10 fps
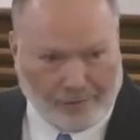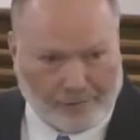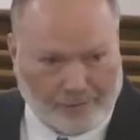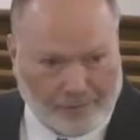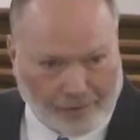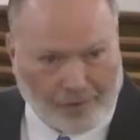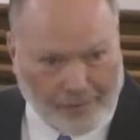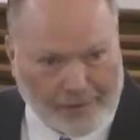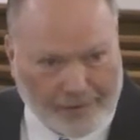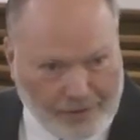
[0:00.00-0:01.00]
of the
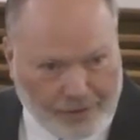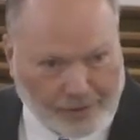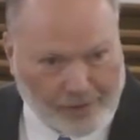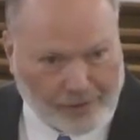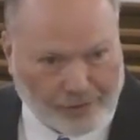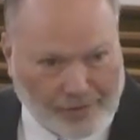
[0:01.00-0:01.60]
Corinthian church.